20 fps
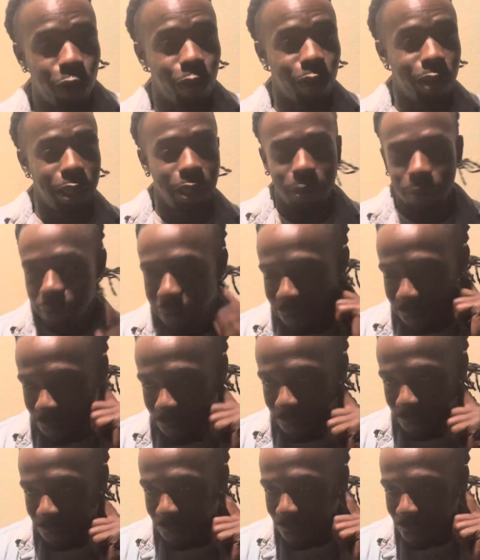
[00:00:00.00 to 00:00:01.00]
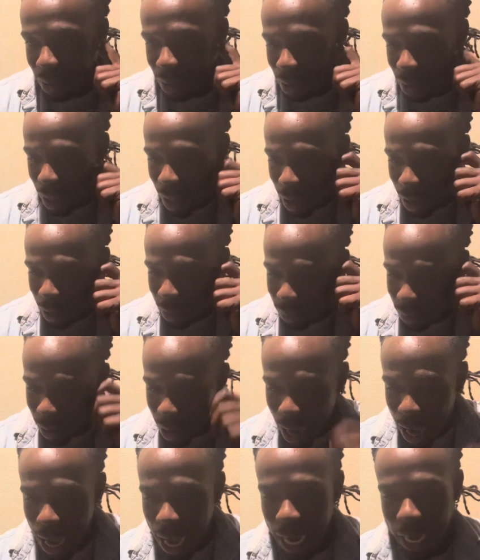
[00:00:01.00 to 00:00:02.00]
rims, like,
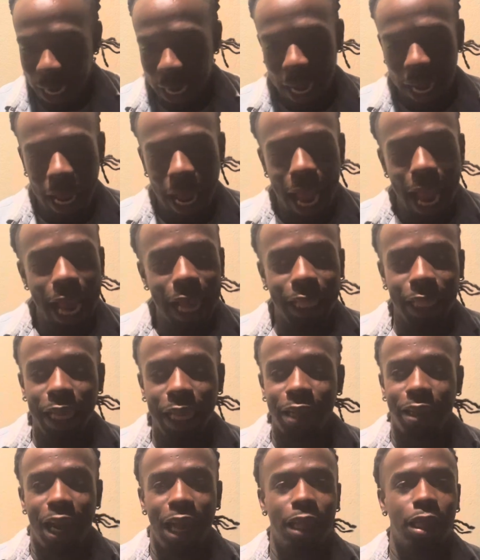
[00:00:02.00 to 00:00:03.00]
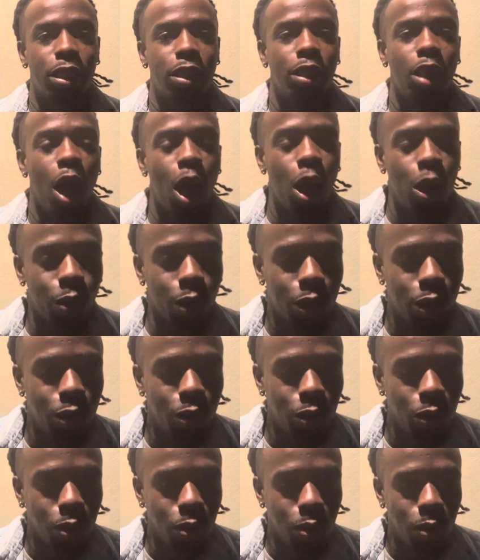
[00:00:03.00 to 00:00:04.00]
bro, I had things that I thought were
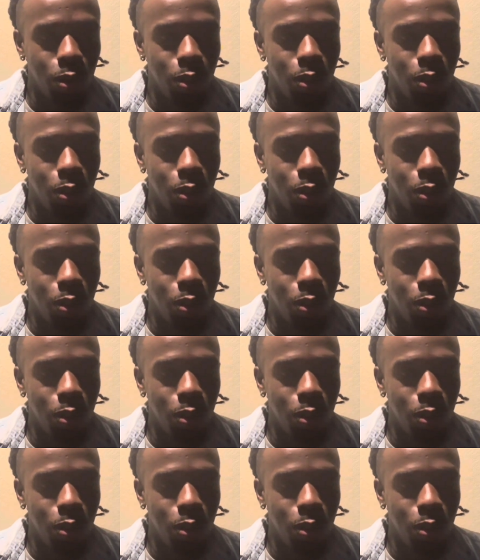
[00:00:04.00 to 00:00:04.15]
cool.